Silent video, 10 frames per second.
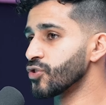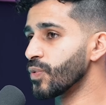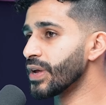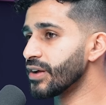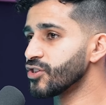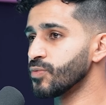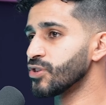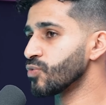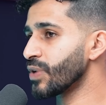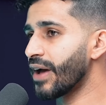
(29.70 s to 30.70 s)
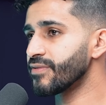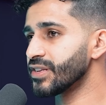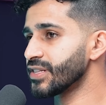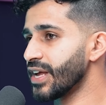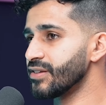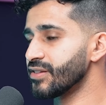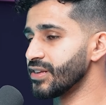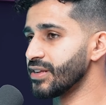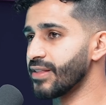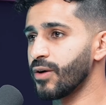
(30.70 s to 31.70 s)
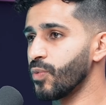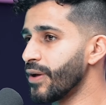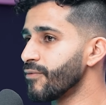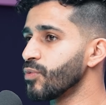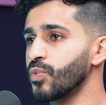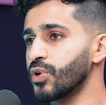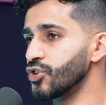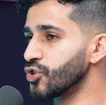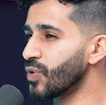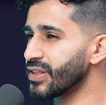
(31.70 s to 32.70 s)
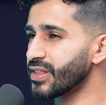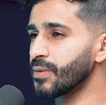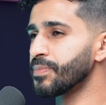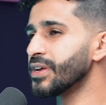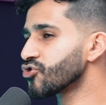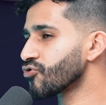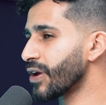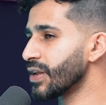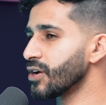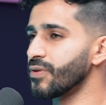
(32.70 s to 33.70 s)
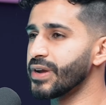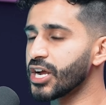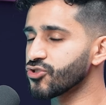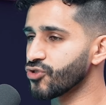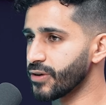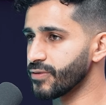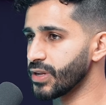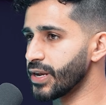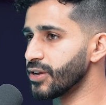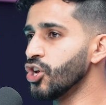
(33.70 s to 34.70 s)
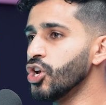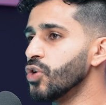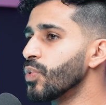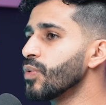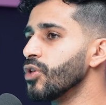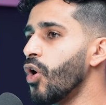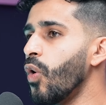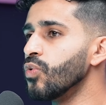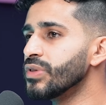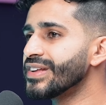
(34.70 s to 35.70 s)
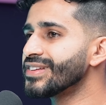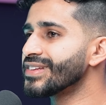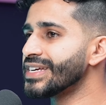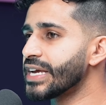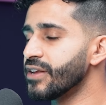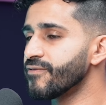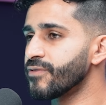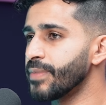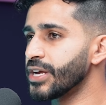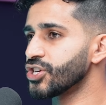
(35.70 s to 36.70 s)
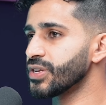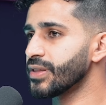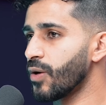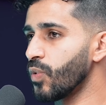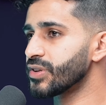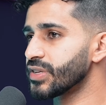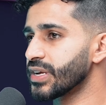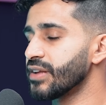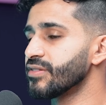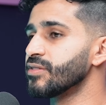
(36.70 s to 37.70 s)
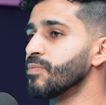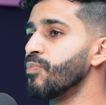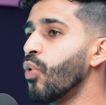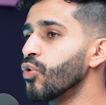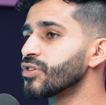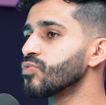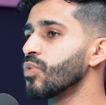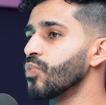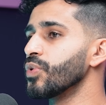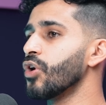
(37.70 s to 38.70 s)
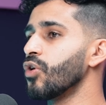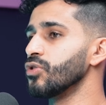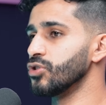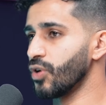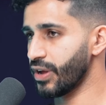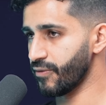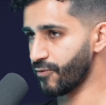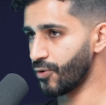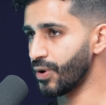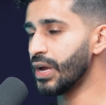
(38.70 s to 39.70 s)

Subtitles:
we as humans, we have this tendency that whenever we want to do anything, be it trading or not trading related, we will only seek information that once again supports what we are looking for.